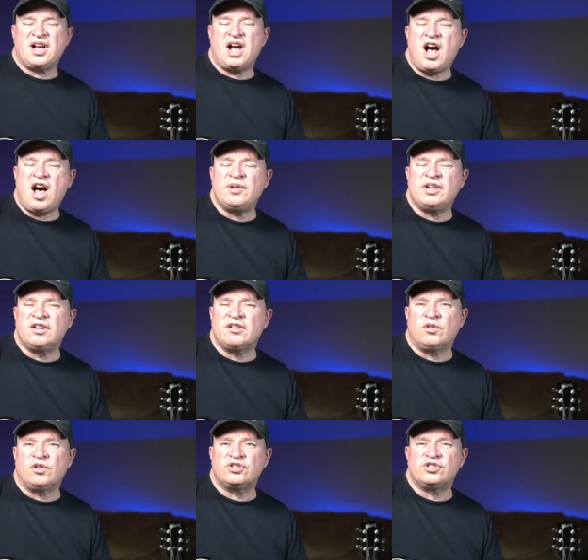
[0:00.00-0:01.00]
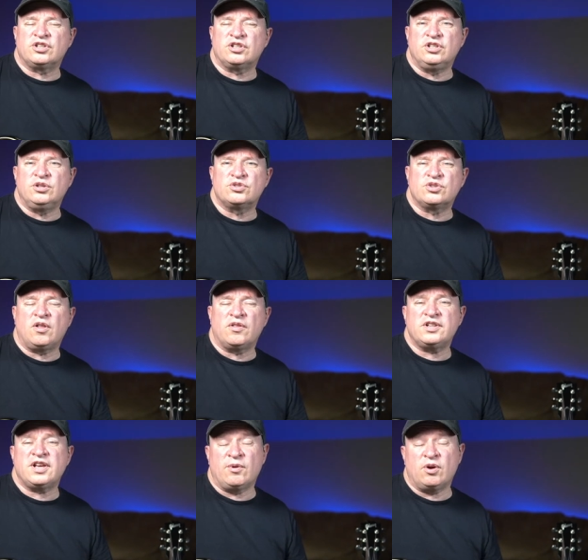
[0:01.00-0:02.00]
common interval that you're going to use all
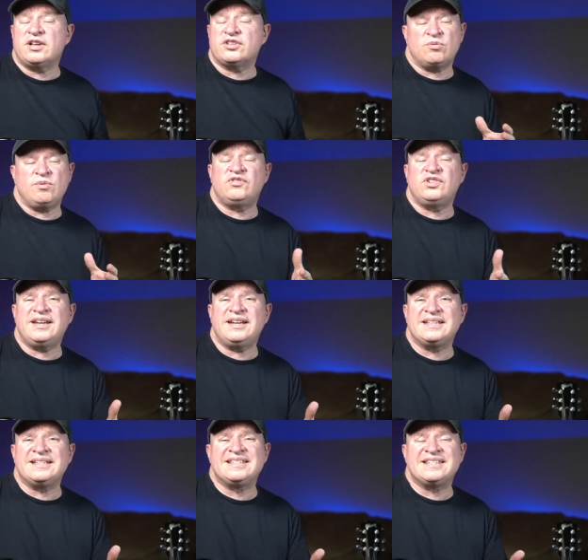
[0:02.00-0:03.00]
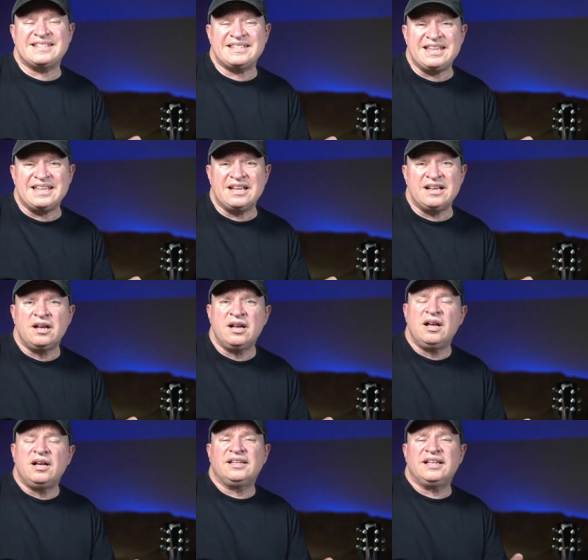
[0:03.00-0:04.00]
the time. Okay, so we've done it in C.
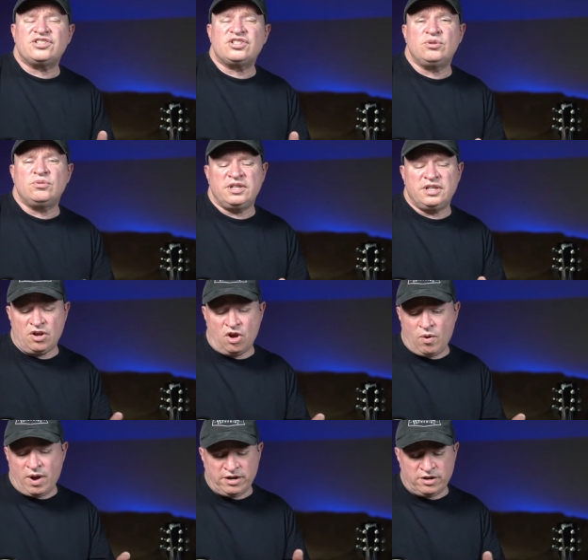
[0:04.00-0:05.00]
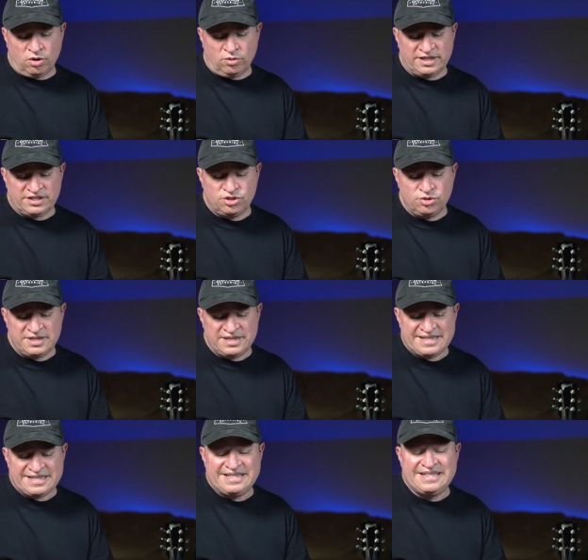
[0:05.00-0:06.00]
Let's do it in, oh, I don't know, let's do it
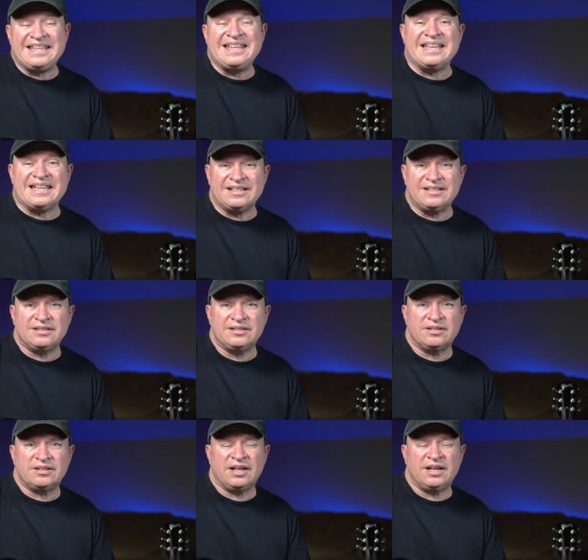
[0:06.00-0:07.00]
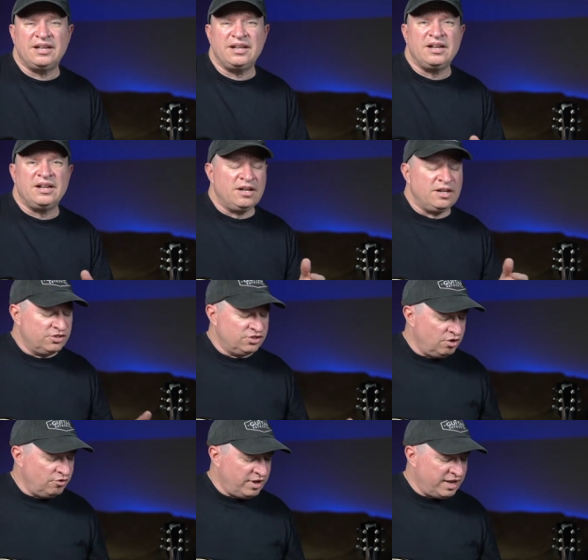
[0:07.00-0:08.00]
in D. Okay,
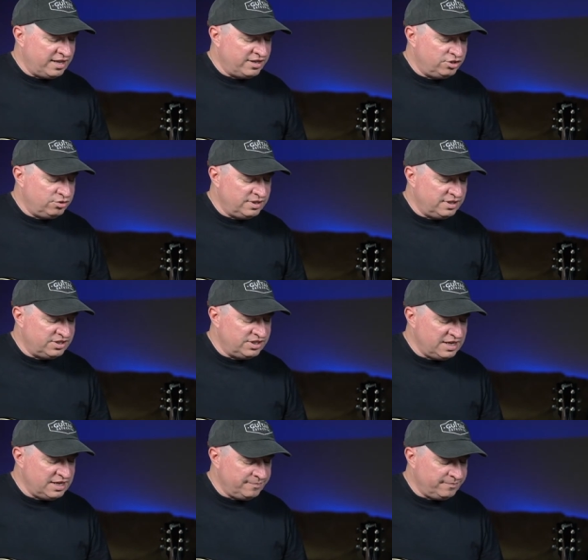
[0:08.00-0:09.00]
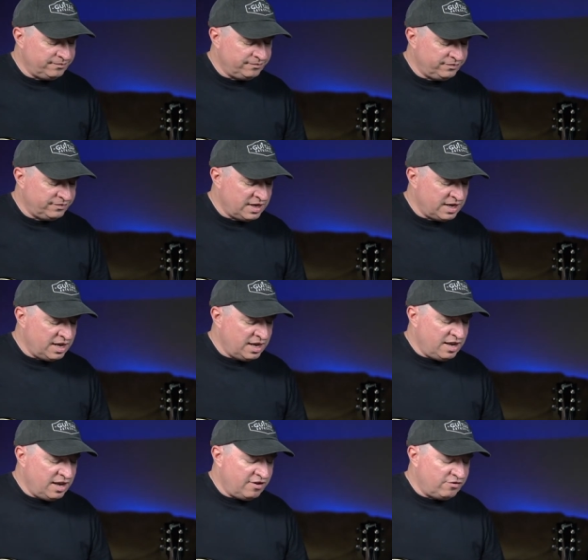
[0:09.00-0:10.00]
so if I had to do it in D, I
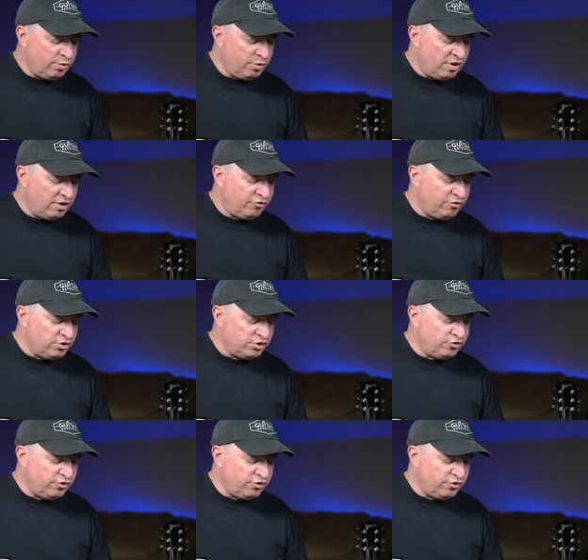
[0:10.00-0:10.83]
have to put my first